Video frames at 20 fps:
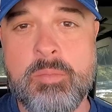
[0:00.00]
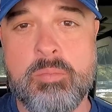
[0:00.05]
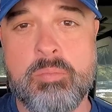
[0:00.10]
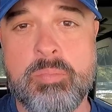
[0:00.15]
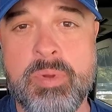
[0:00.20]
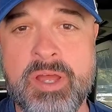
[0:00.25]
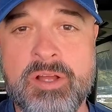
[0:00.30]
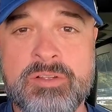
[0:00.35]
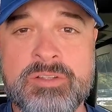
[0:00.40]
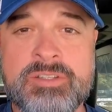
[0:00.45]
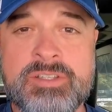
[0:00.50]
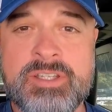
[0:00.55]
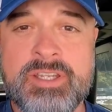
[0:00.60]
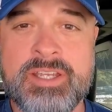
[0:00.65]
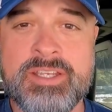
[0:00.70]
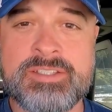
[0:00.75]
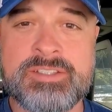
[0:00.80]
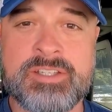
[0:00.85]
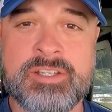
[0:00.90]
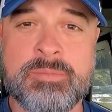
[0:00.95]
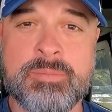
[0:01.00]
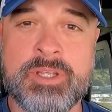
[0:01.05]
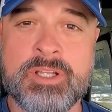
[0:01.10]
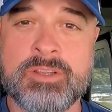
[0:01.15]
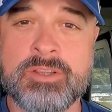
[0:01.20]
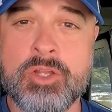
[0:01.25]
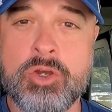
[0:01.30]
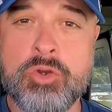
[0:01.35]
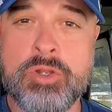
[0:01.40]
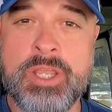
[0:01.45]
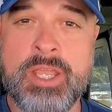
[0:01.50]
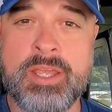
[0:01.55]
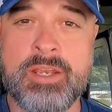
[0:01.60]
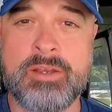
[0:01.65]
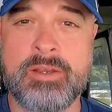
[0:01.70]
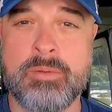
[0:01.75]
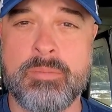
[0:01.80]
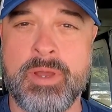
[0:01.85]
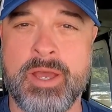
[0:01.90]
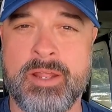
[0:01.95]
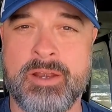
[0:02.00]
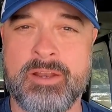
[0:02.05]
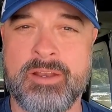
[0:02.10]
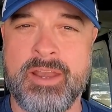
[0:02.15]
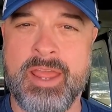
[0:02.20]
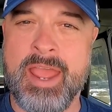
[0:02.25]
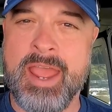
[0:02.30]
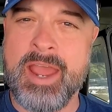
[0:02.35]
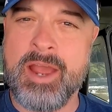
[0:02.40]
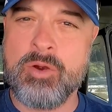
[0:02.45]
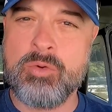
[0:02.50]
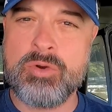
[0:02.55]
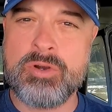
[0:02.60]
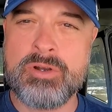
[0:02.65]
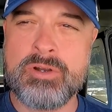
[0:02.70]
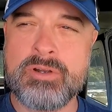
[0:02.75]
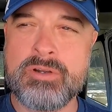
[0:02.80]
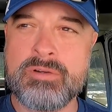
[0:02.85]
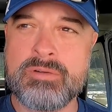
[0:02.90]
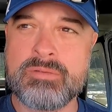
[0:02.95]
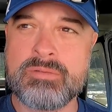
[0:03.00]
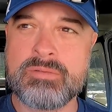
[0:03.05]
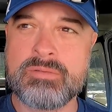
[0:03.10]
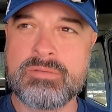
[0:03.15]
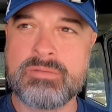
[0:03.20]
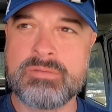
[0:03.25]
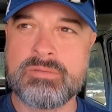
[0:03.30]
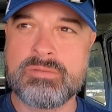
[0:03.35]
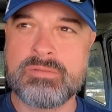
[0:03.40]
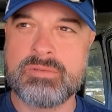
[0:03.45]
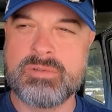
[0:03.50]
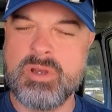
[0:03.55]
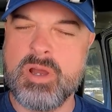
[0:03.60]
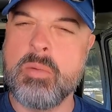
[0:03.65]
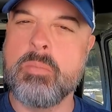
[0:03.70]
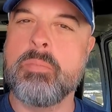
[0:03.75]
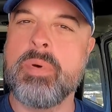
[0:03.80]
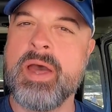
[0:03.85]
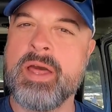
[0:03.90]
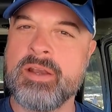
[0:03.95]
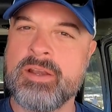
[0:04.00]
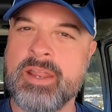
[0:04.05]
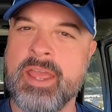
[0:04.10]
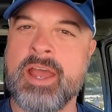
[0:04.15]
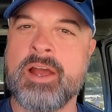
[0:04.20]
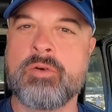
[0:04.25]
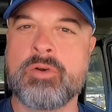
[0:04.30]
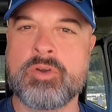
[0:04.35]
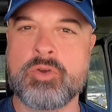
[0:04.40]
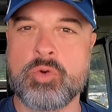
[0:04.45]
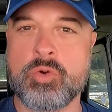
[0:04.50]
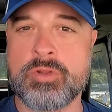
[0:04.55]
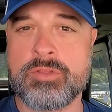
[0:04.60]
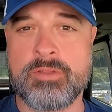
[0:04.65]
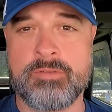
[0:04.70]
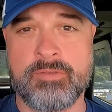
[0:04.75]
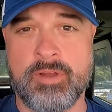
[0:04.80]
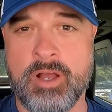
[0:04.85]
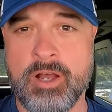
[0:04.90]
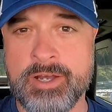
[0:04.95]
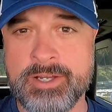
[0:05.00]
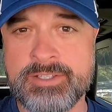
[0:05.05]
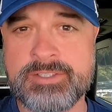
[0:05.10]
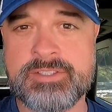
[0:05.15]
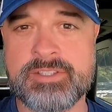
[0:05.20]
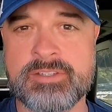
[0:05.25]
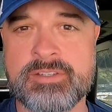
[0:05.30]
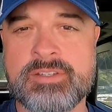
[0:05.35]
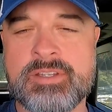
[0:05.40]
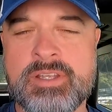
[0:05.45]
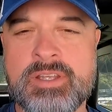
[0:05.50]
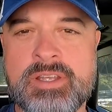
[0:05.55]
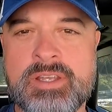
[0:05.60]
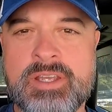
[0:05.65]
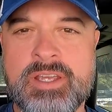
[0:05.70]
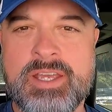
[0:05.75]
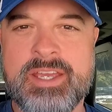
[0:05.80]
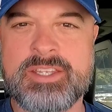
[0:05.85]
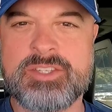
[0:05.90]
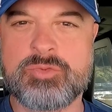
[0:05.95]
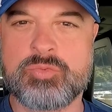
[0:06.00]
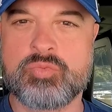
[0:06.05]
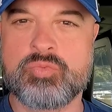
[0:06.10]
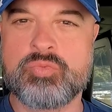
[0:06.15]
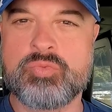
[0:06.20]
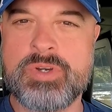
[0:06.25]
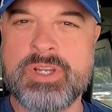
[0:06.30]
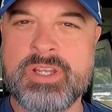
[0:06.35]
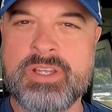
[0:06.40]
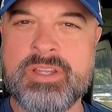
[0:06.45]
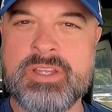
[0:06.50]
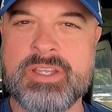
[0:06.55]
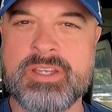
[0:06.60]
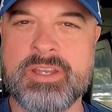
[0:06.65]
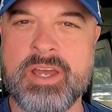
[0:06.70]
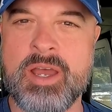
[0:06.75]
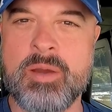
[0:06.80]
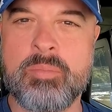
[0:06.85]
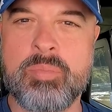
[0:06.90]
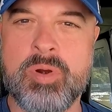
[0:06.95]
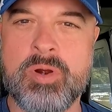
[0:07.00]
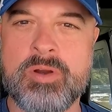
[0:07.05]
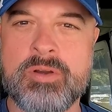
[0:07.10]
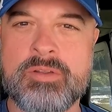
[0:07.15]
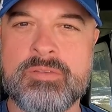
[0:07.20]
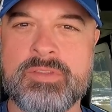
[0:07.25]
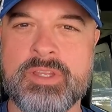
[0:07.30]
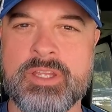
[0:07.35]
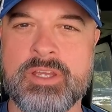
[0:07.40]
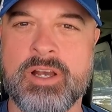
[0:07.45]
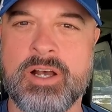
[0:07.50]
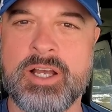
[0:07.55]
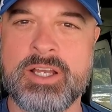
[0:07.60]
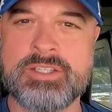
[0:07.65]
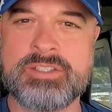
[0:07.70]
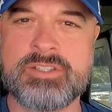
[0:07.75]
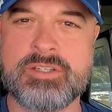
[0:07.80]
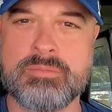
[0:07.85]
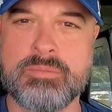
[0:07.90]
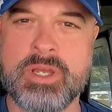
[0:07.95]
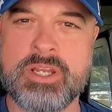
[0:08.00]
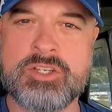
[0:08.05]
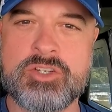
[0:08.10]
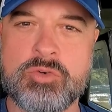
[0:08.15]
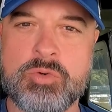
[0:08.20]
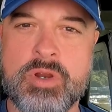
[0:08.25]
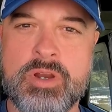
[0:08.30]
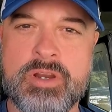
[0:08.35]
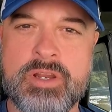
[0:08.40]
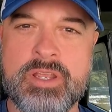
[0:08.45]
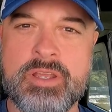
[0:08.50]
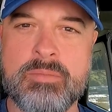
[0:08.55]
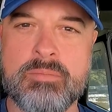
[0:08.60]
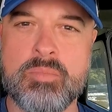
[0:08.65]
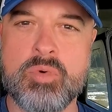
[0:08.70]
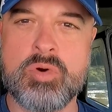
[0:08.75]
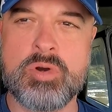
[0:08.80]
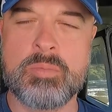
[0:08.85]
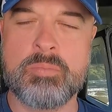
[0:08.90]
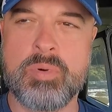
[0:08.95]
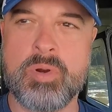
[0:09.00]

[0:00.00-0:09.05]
Belton is going to be located about an hour north of Austin. It's really not part of the Austin metro area, more